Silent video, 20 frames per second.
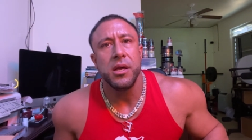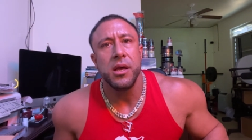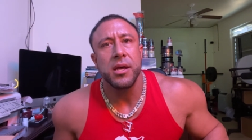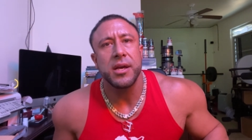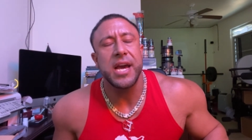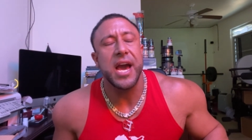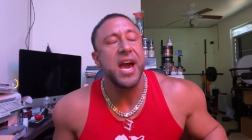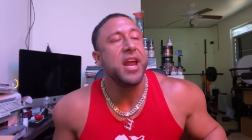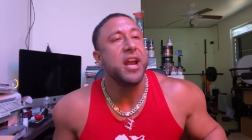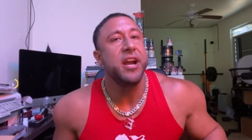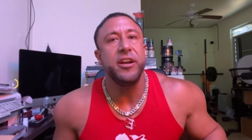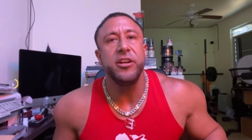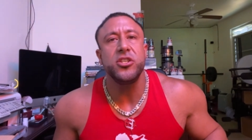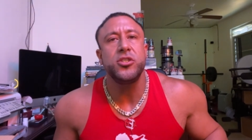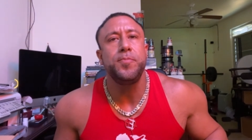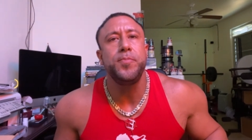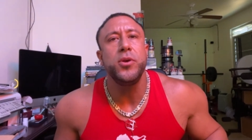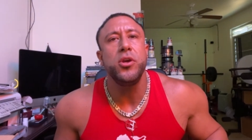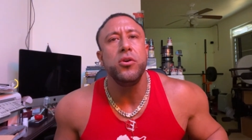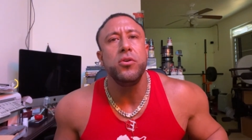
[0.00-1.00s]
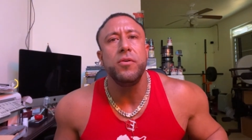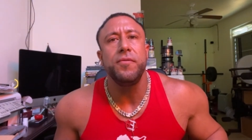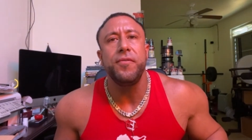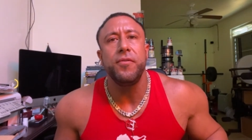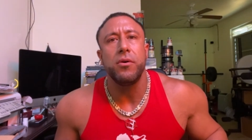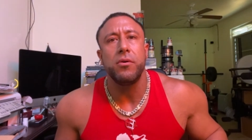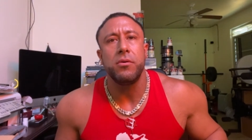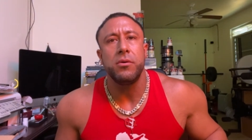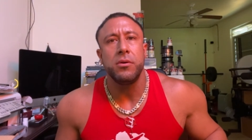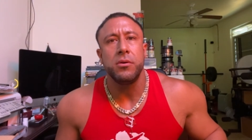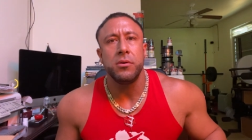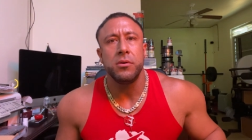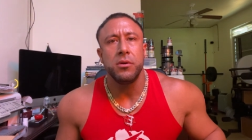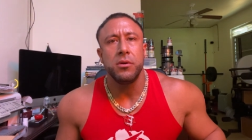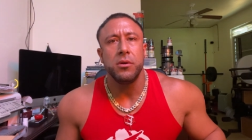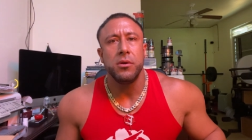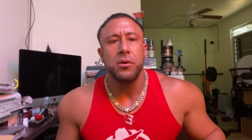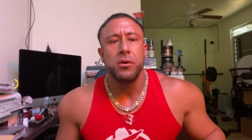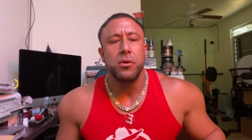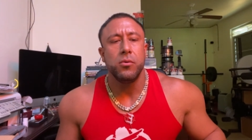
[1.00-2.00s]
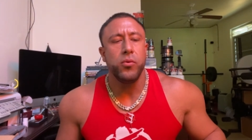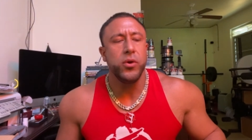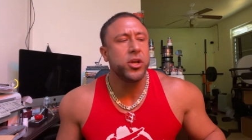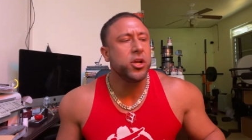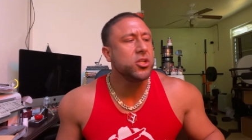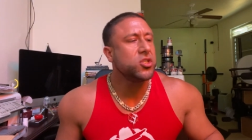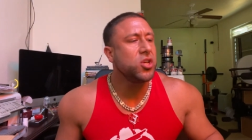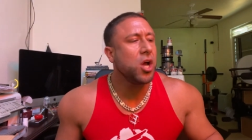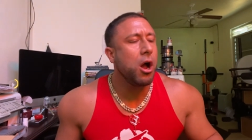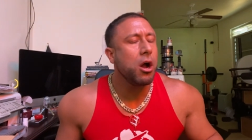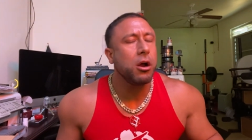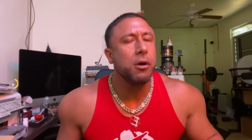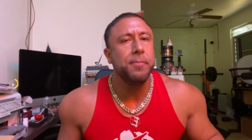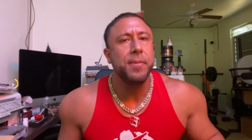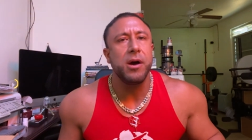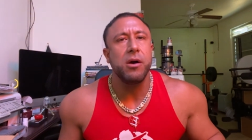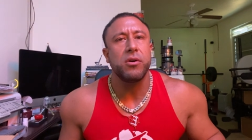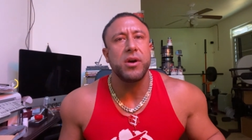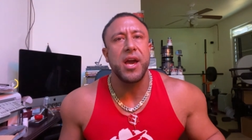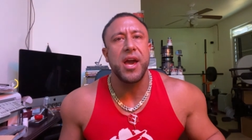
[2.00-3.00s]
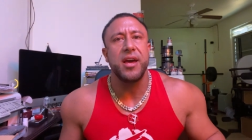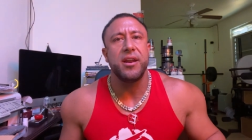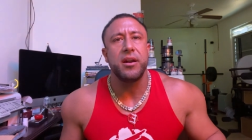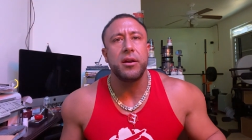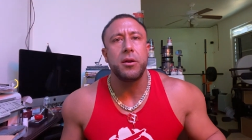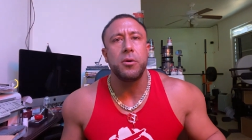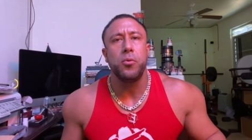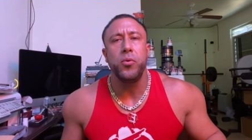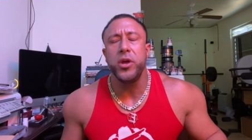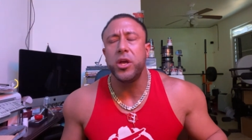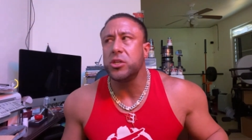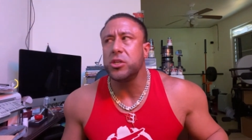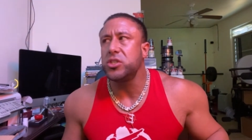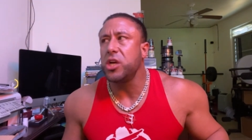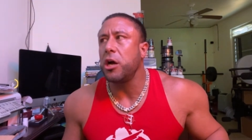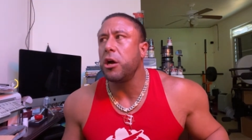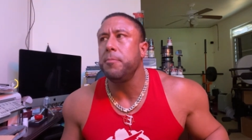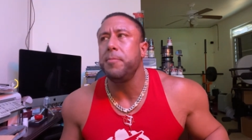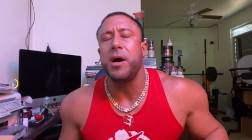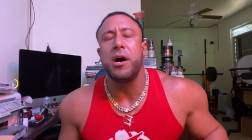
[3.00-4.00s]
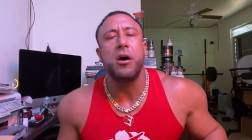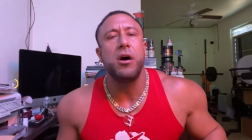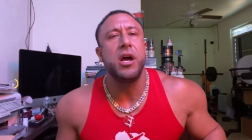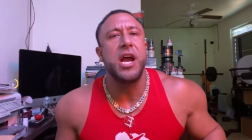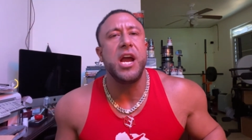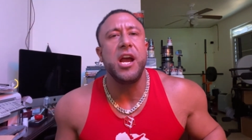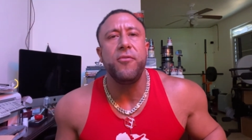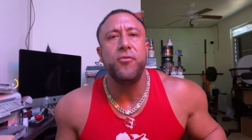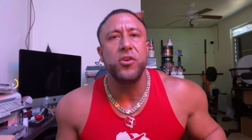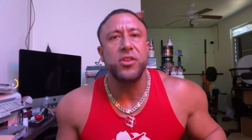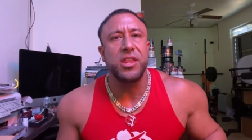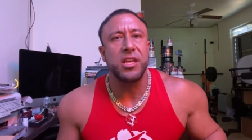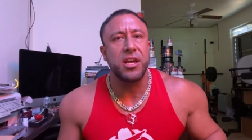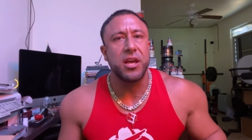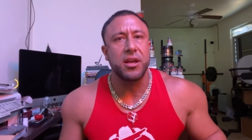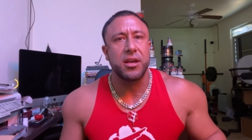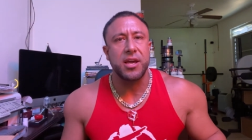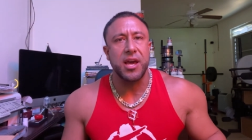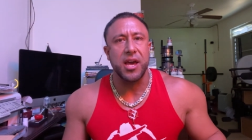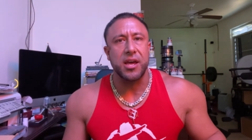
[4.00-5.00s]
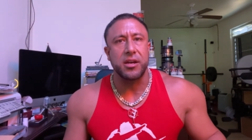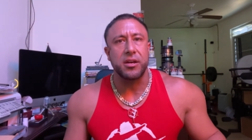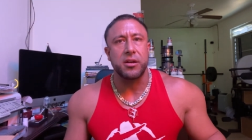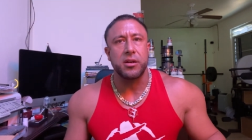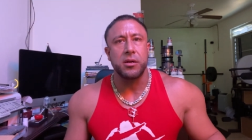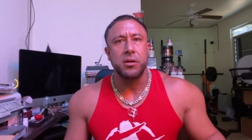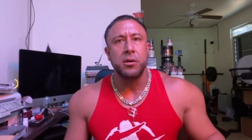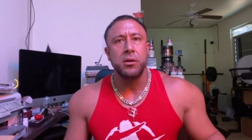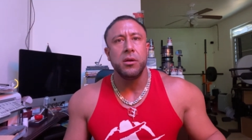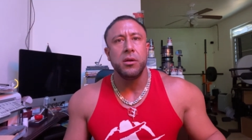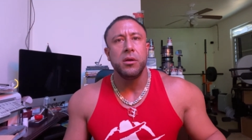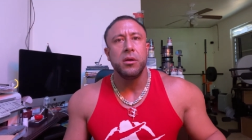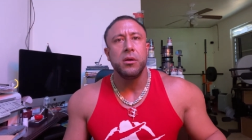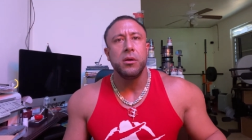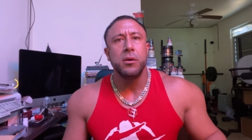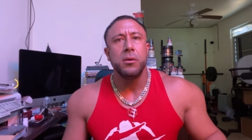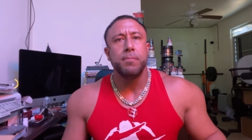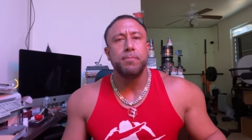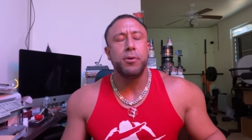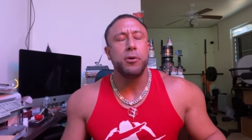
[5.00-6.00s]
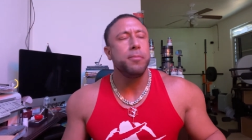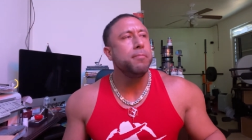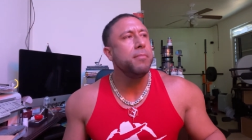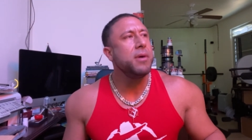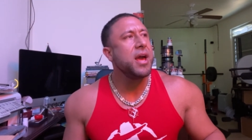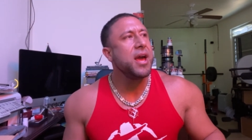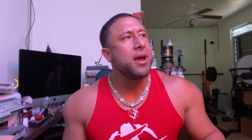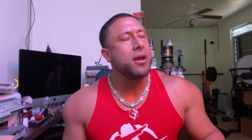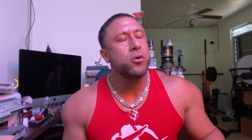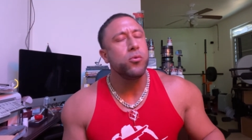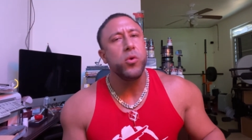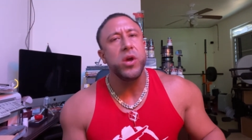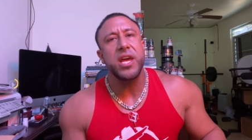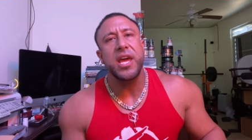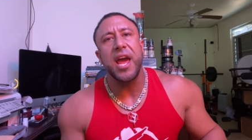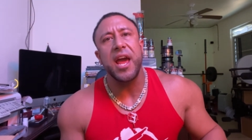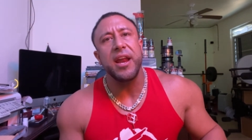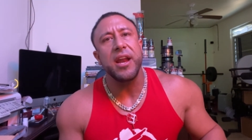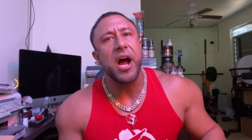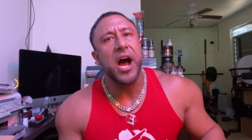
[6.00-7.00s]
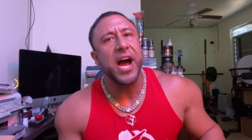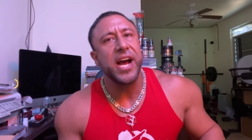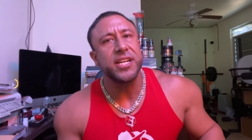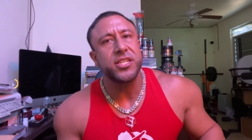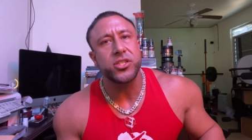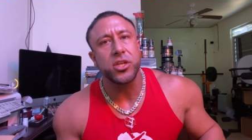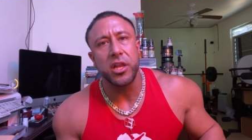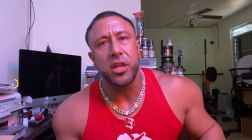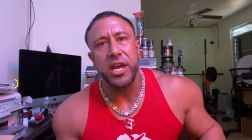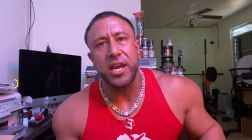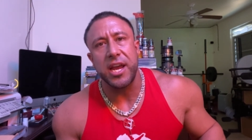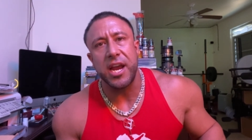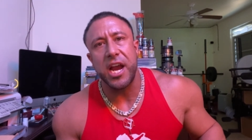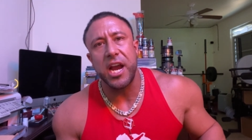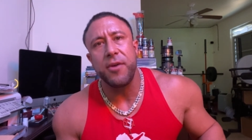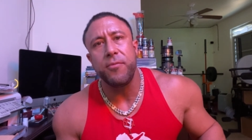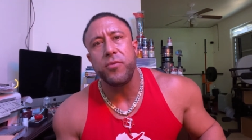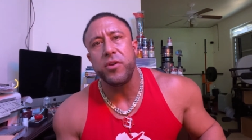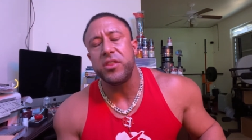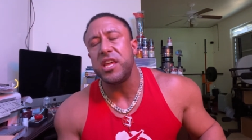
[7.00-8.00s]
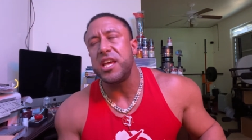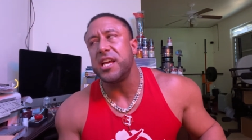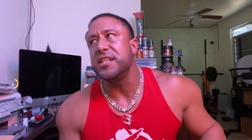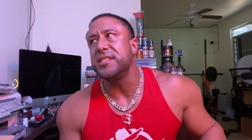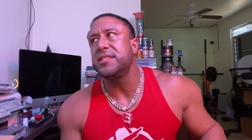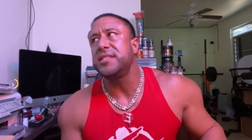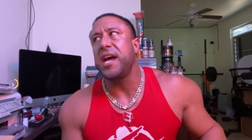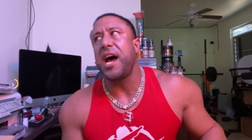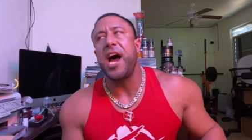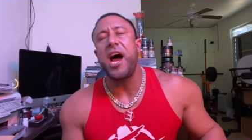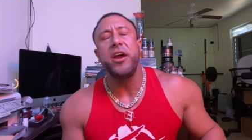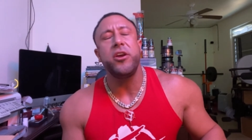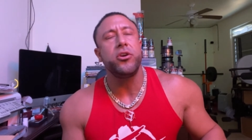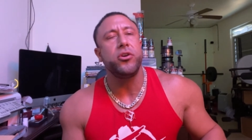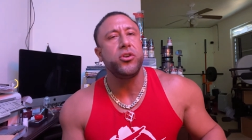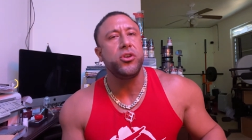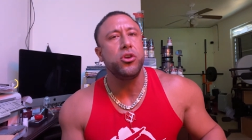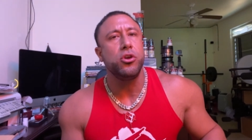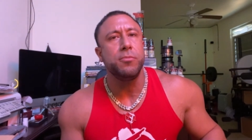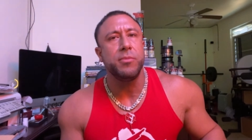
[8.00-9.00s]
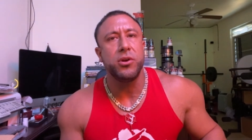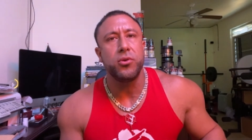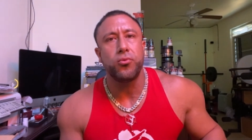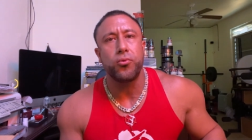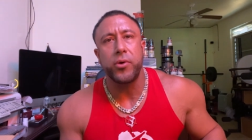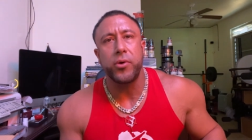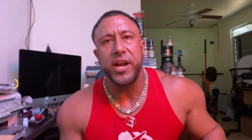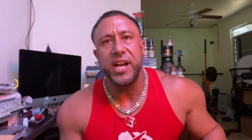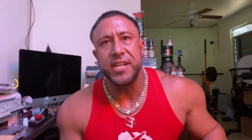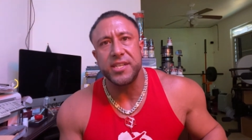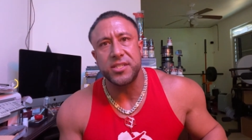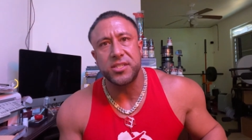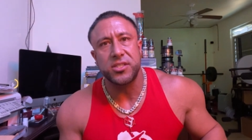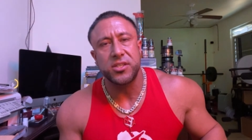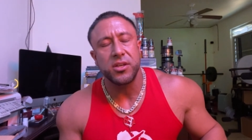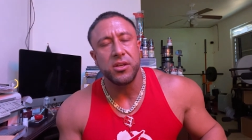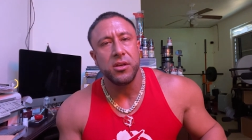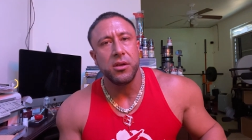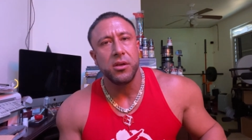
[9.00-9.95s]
Canada's beautiful. We could talk about Canada. We could talk about everything in Canada. But man, we can't isolate every the entire human race